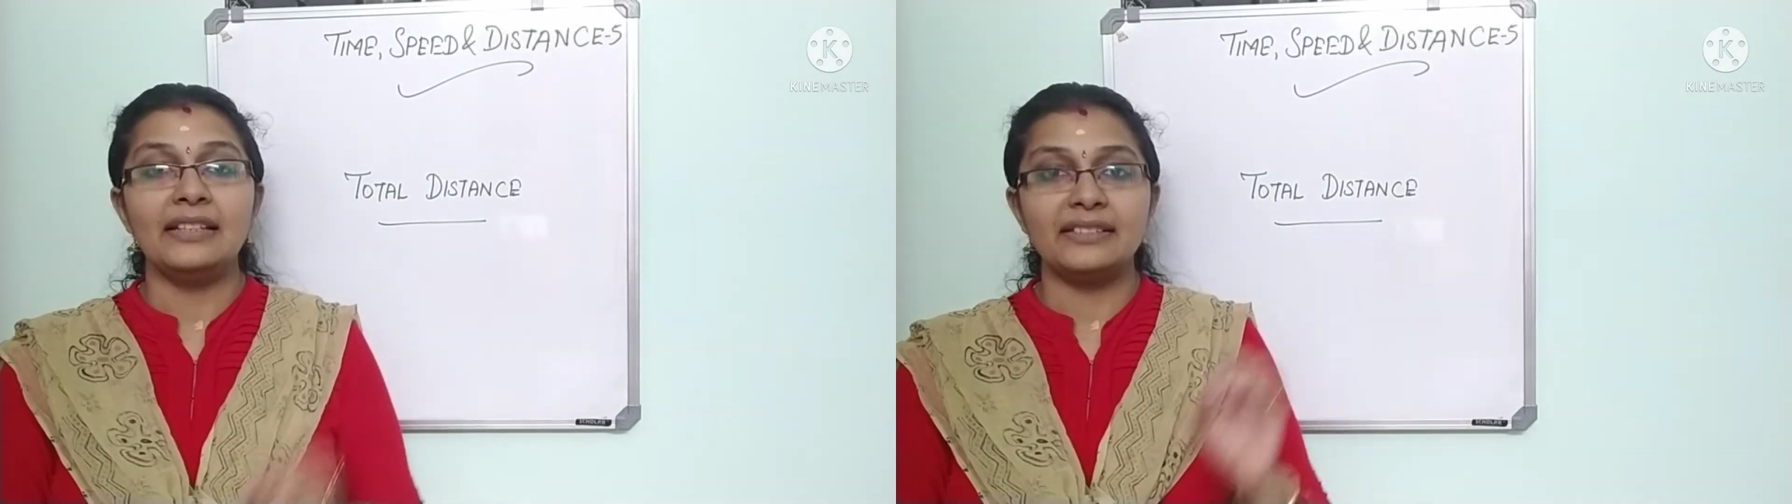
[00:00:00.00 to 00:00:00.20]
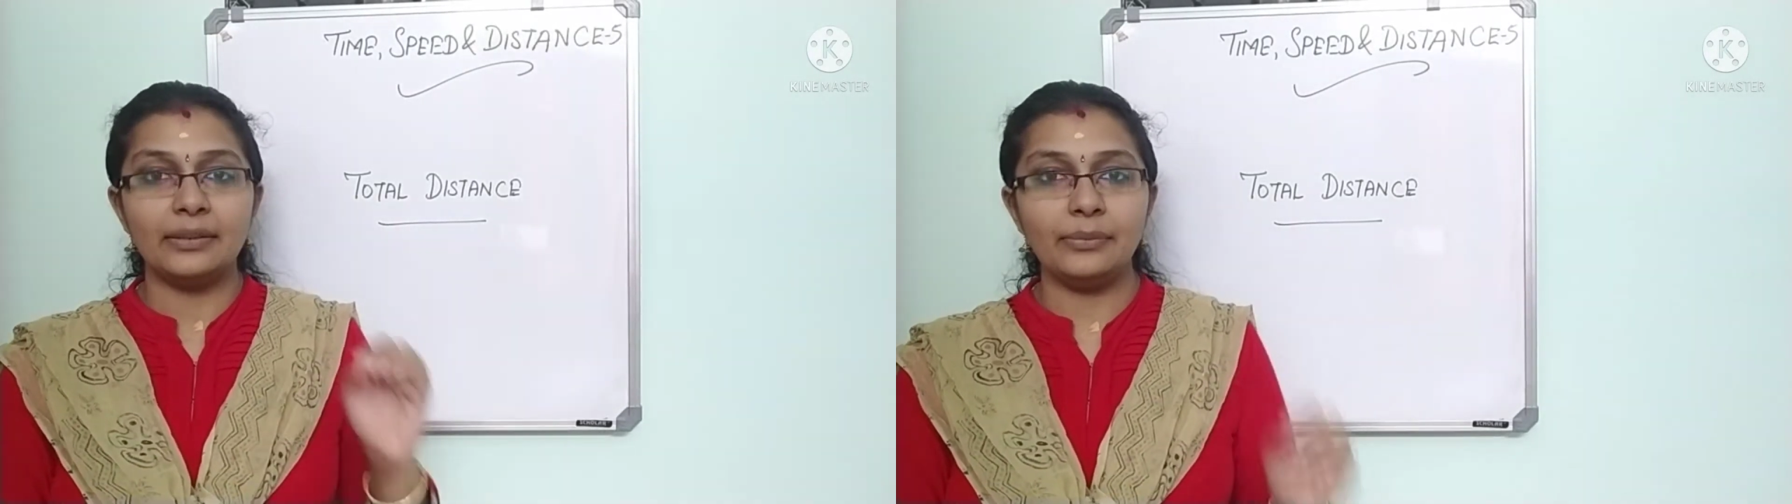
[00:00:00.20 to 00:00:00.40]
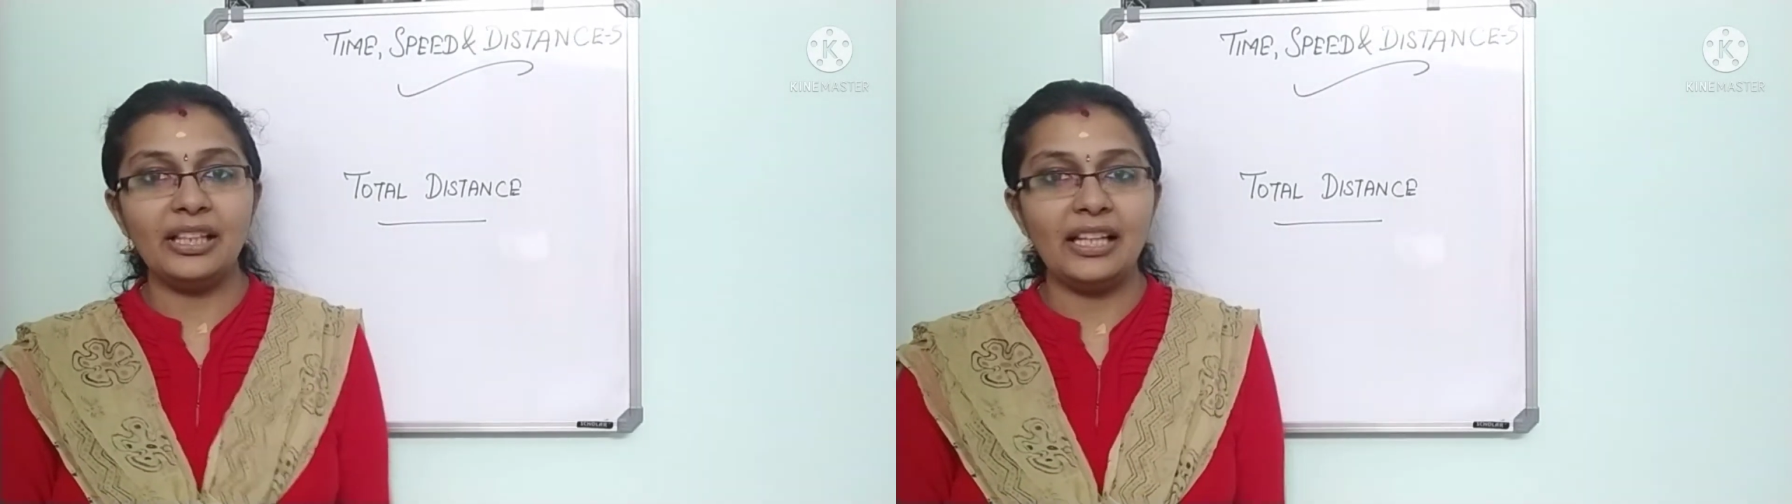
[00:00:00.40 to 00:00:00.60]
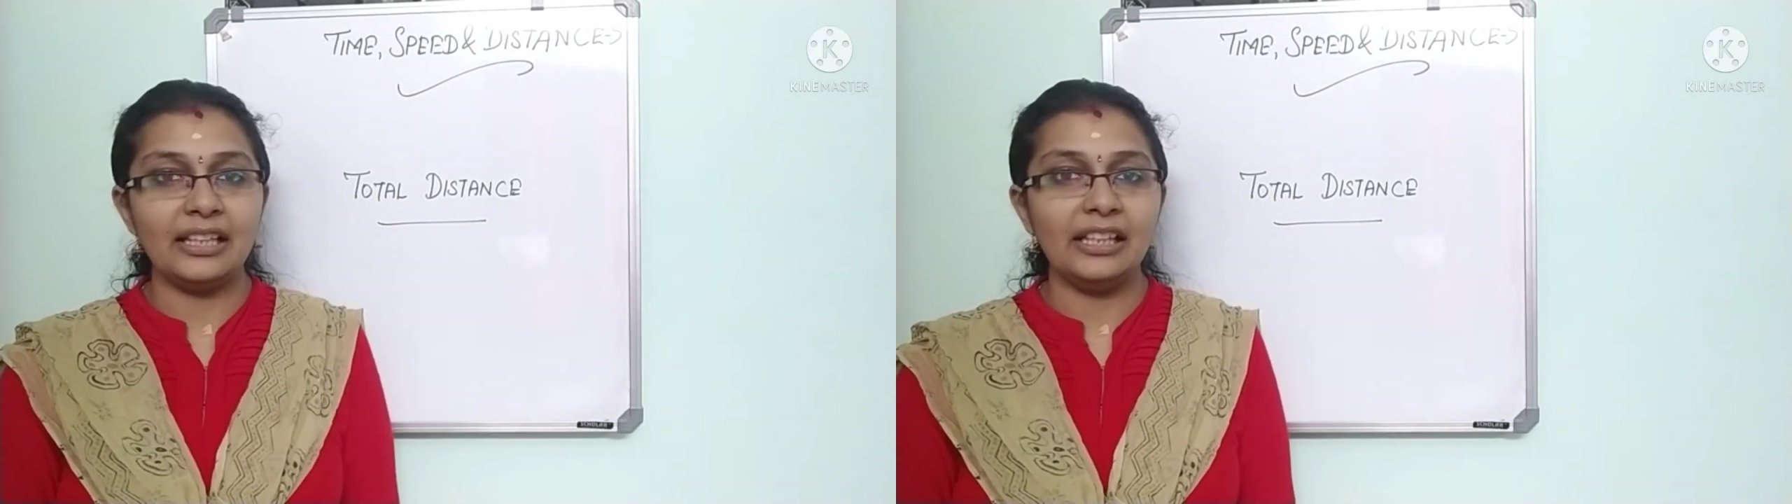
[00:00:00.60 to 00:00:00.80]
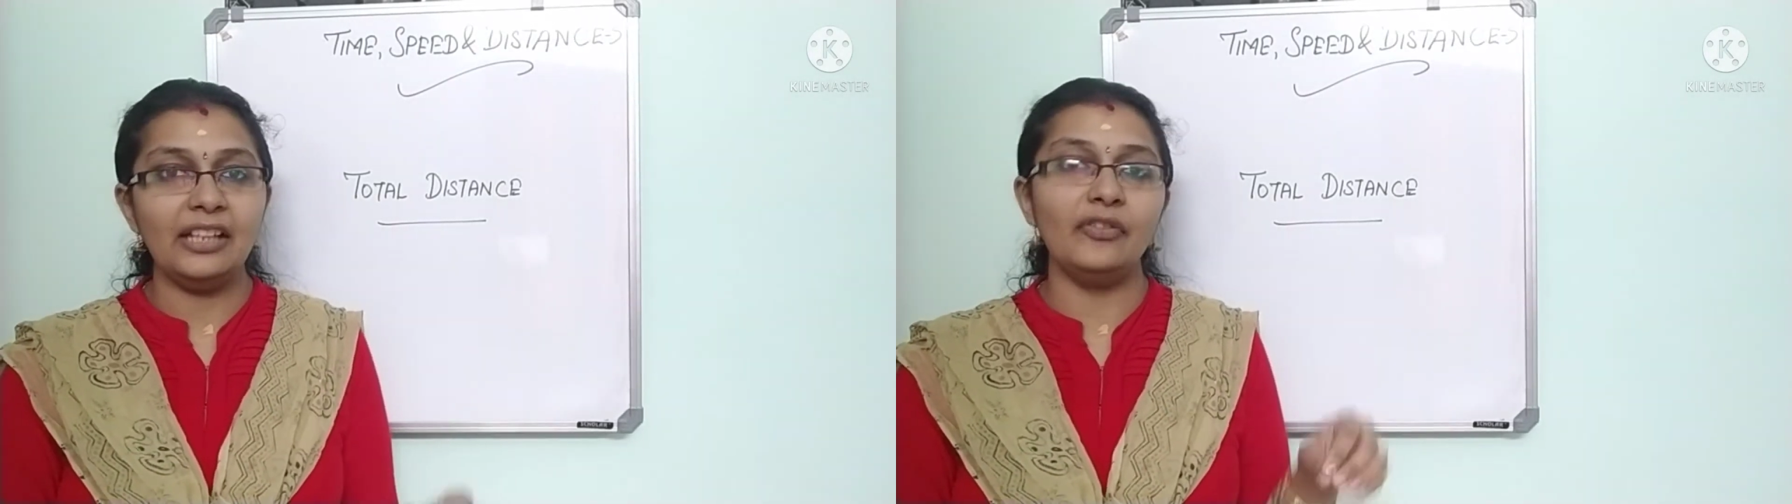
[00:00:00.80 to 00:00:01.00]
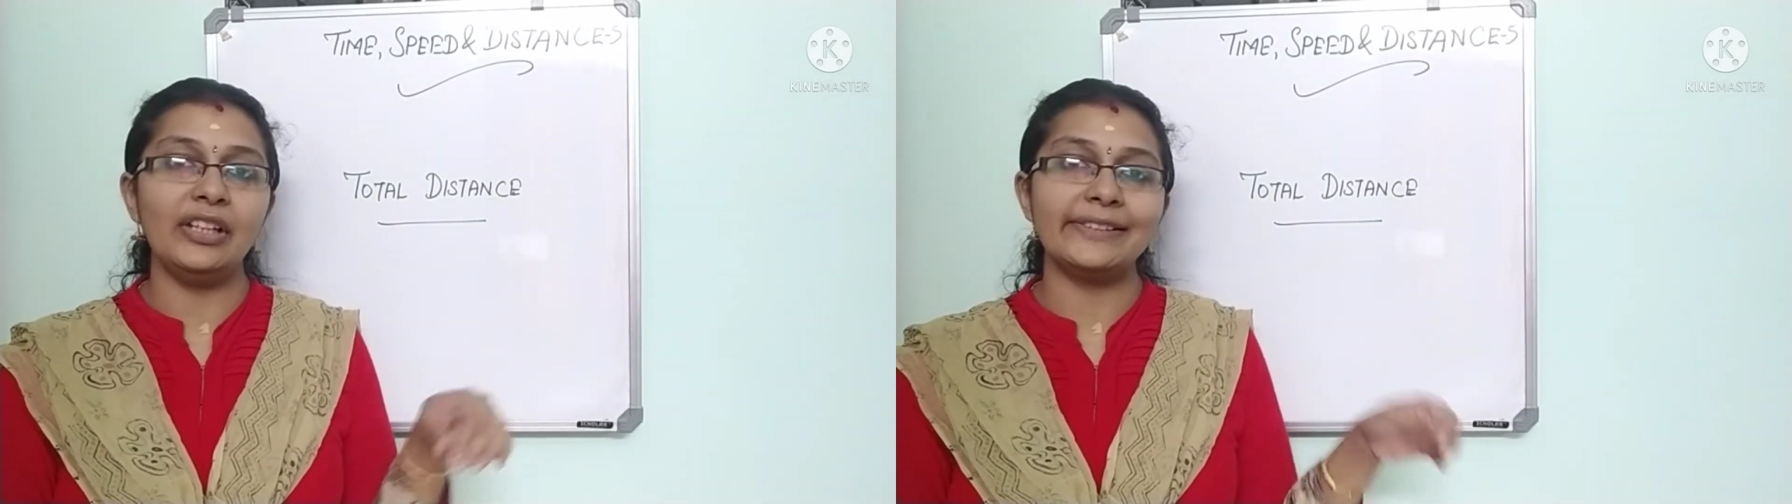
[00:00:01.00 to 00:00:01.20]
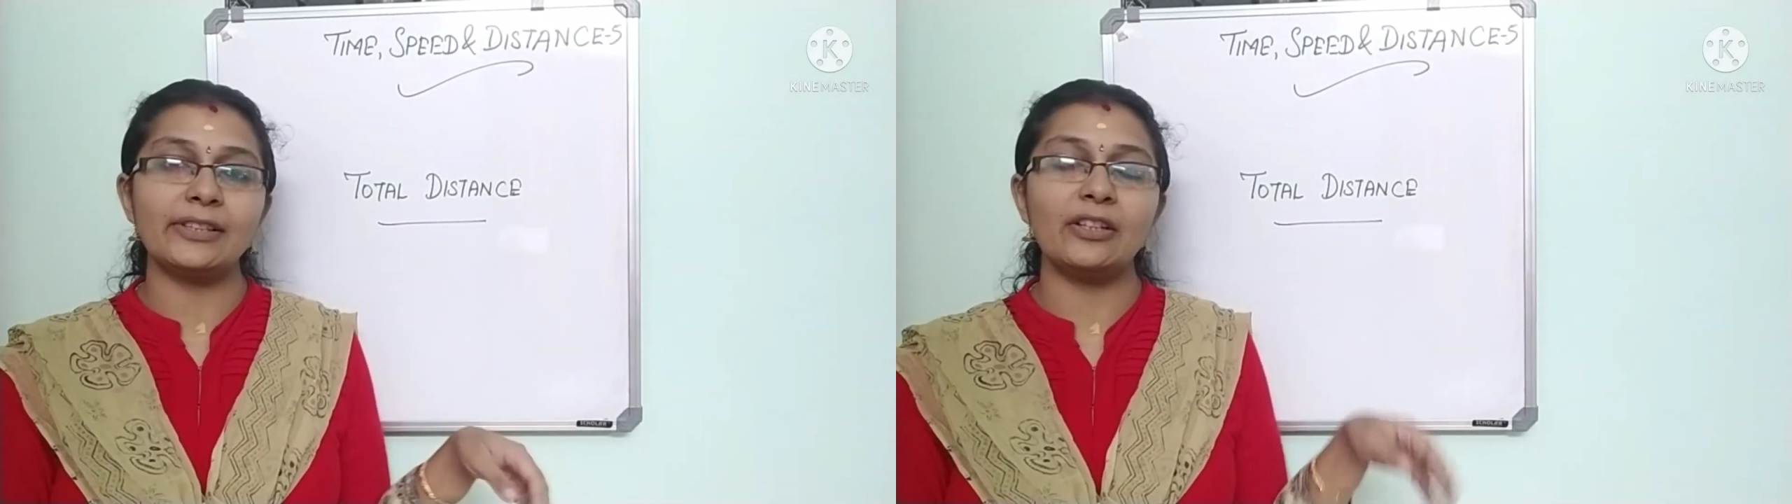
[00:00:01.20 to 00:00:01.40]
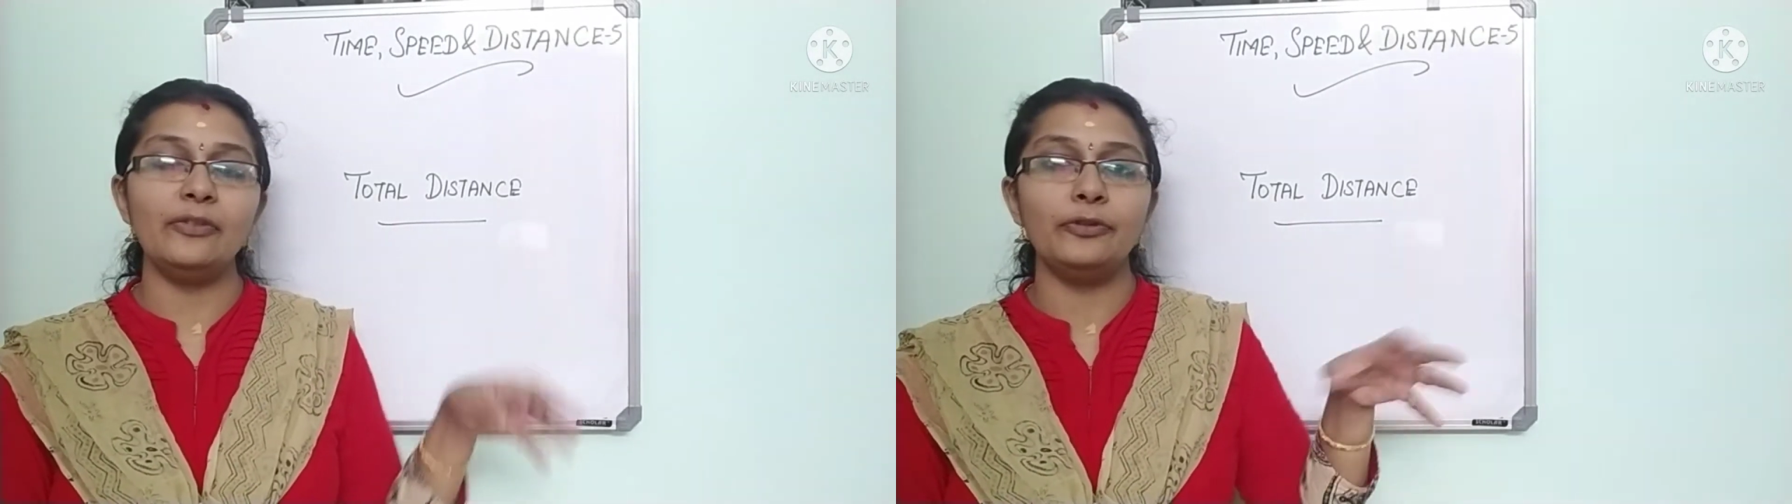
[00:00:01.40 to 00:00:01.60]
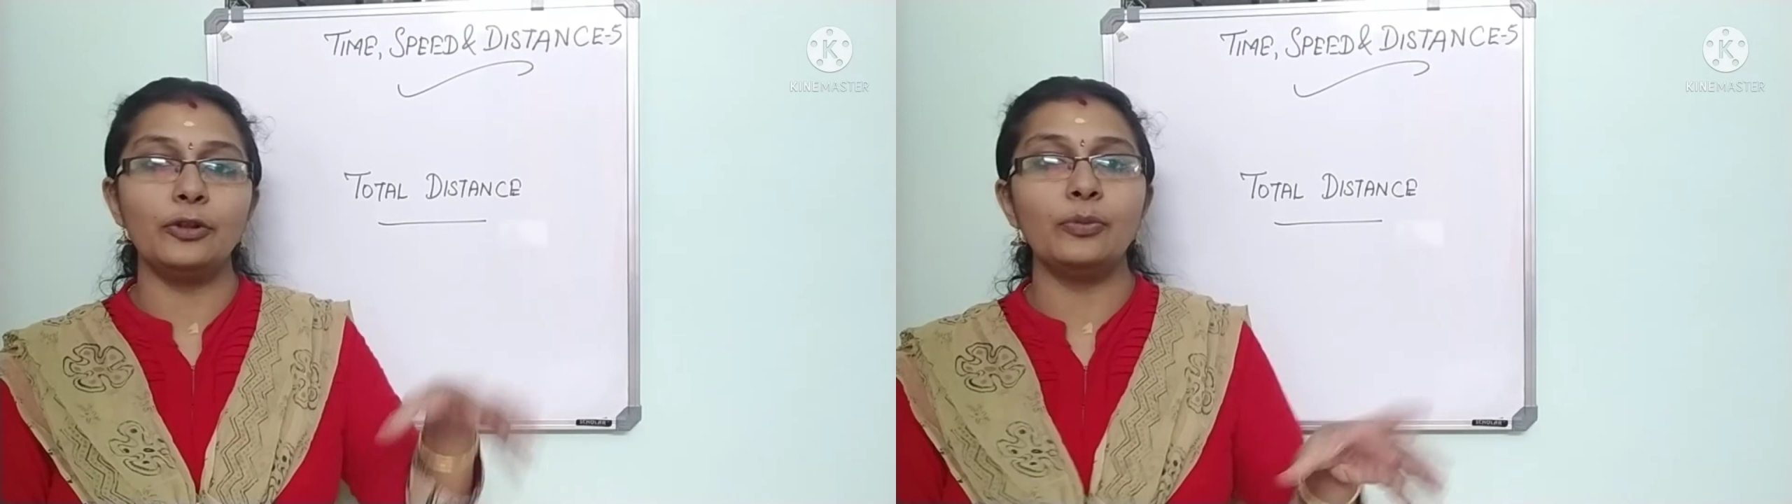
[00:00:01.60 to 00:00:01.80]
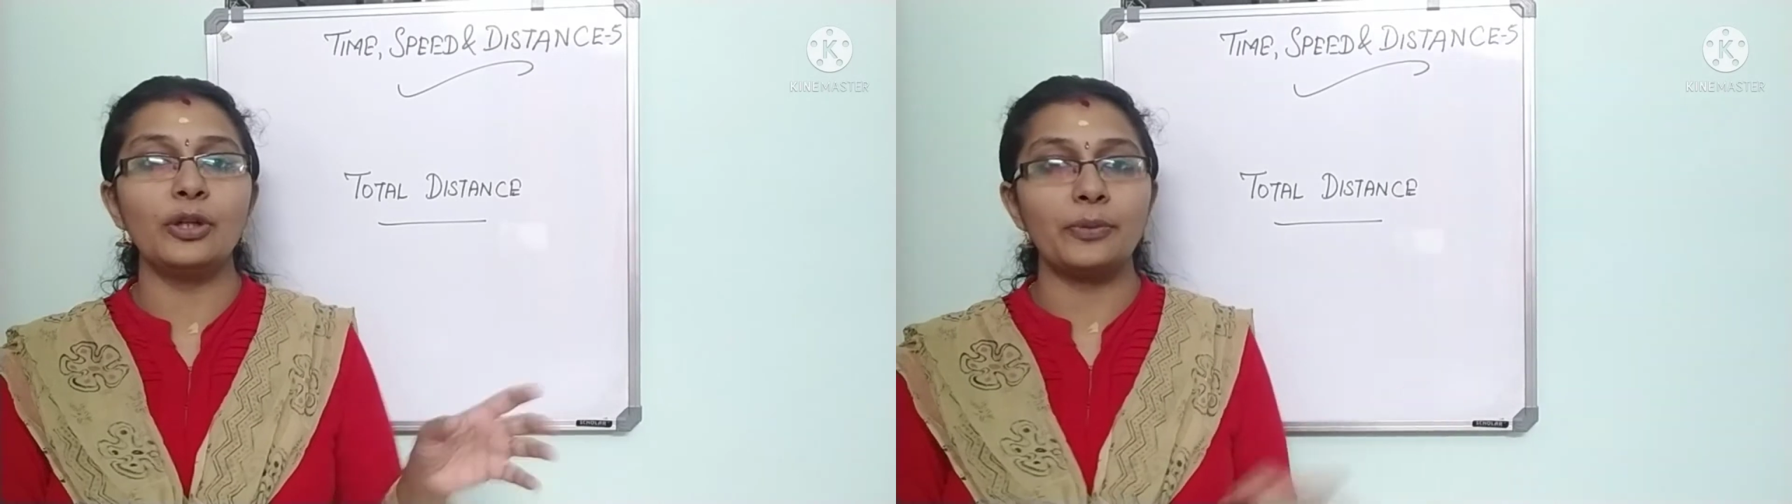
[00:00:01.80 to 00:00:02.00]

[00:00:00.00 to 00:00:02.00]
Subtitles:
Similarly, we will solve few more